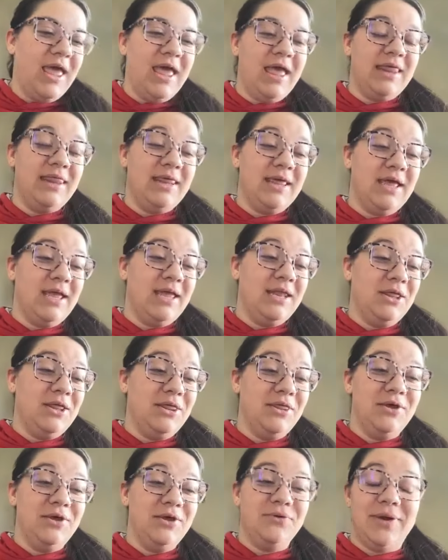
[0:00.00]
And
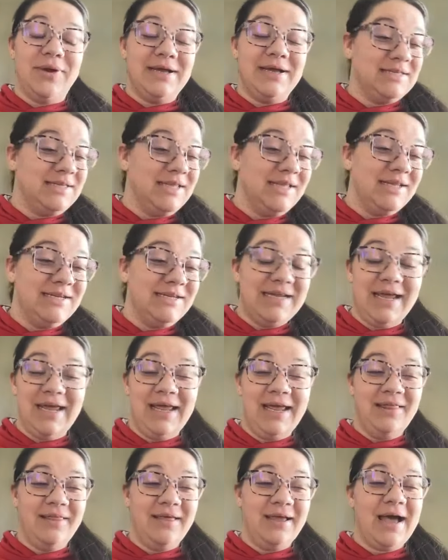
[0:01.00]
then the rest of the
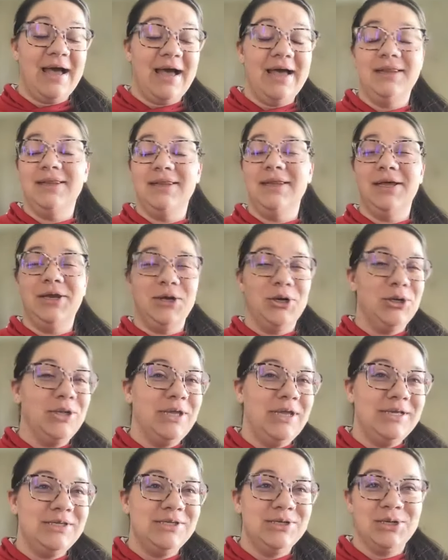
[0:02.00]
day, like I
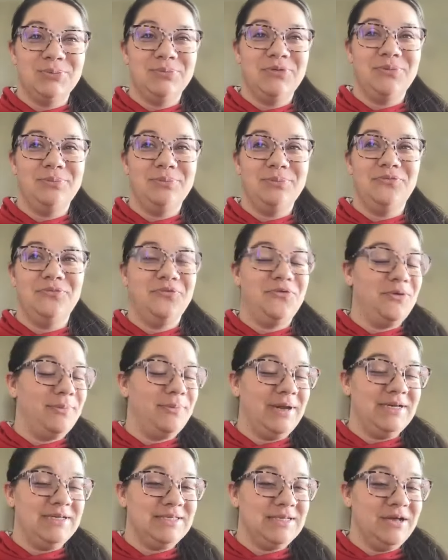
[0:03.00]
literally took for
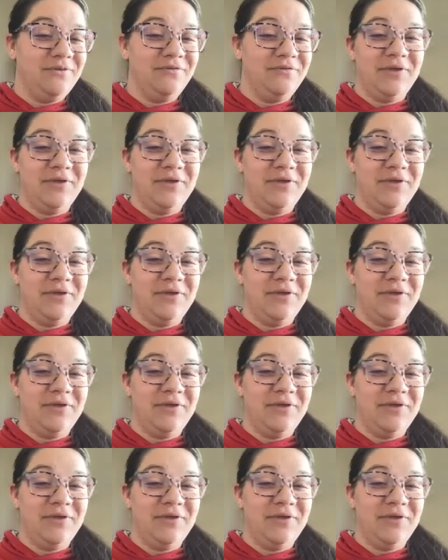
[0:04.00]
myself.